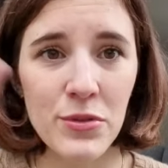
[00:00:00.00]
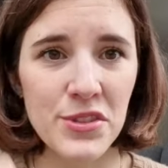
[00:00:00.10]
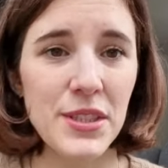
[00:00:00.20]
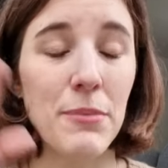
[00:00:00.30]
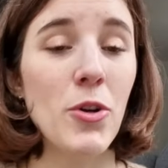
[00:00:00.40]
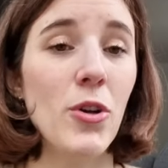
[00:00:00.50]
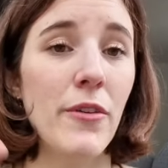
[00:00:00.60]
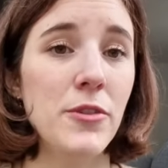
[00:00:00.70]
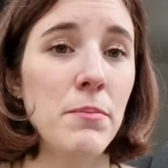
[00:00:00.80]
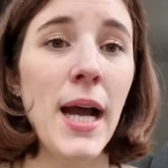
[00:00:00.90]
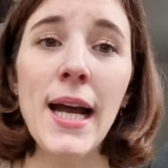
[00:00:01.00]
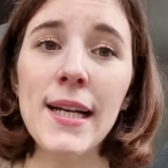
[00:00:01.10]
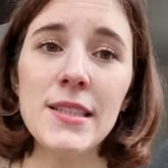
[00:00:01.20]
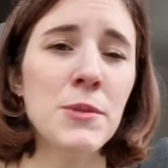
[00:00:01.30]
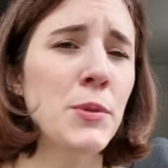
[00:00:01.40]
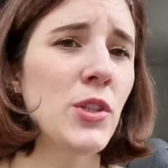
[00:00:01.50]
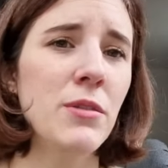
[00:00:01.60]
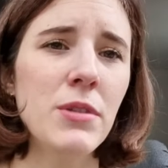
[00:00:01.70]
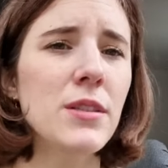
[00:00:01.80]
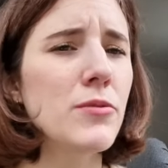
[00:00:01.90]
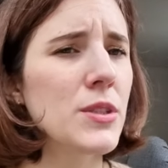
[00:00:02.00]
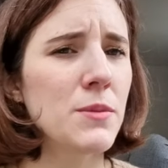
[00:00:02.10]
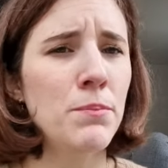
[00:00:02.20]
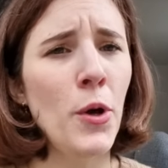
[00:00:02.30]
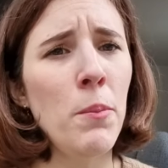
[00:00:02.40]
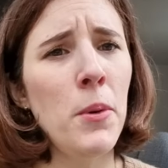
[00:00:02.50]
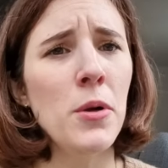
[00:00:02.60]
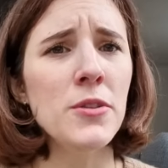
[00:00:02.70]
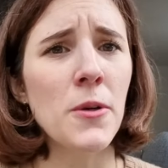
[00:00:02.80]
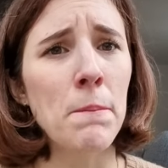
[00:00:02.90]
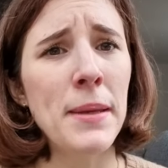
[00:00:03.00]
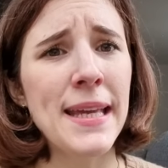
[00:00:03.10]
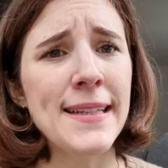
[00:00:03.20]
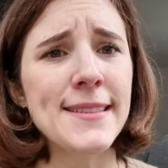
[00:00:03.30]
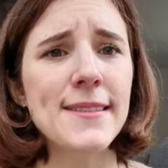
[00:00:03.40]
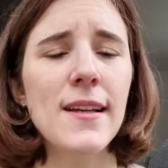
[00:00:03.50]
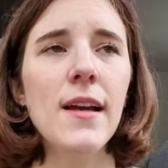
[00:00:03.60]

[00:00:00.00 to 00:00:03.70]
the same color of the bags, especially when it was in purples or pinks.